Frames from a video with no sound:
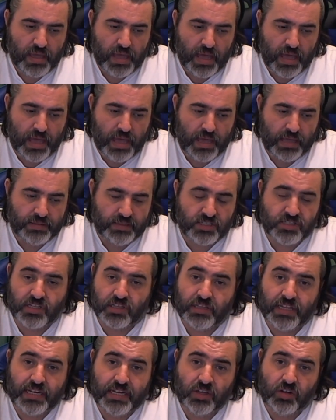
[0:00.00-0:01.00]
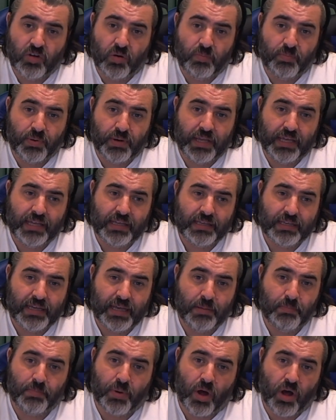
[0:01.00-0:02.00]
there's a linen company
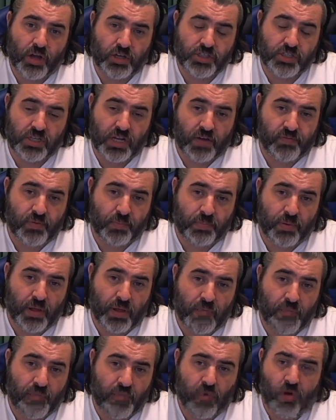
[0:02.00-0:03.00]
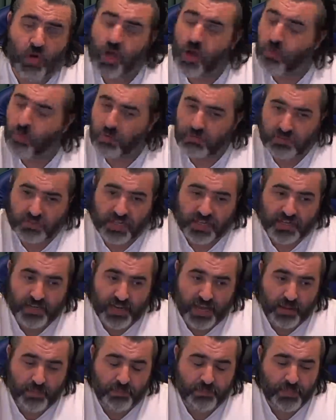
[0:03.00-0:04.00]
in Berkshire that I've applied for. I won't say the
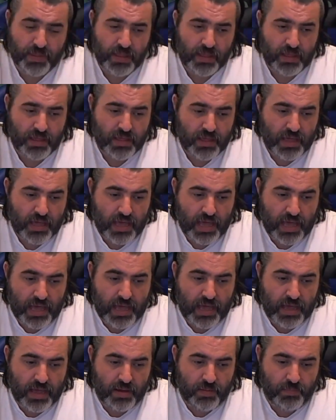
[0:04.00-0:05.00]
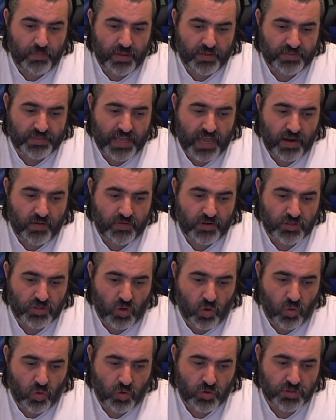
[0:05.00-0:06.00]
name. There is
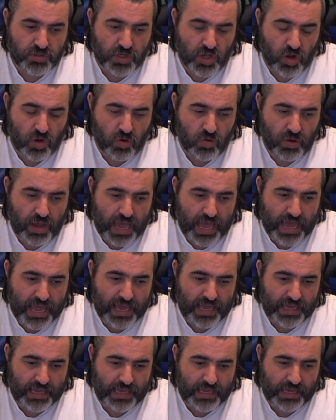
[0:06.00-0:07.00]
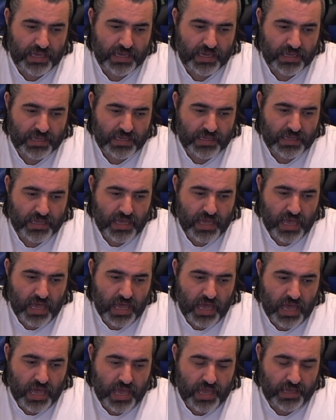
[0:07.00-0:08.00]
also a
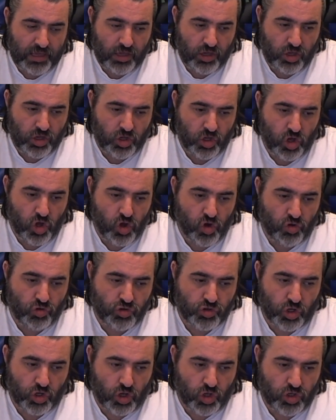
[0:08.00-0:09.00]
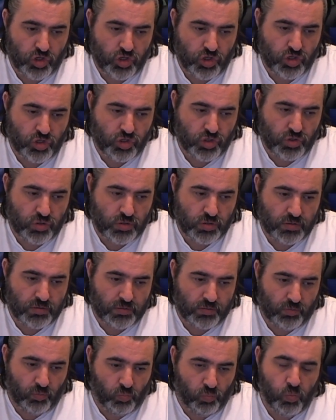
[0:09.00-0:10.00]
huge
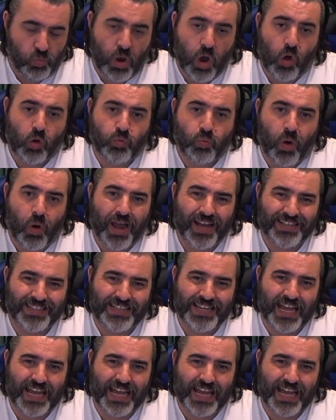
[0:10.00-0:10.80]
worldwide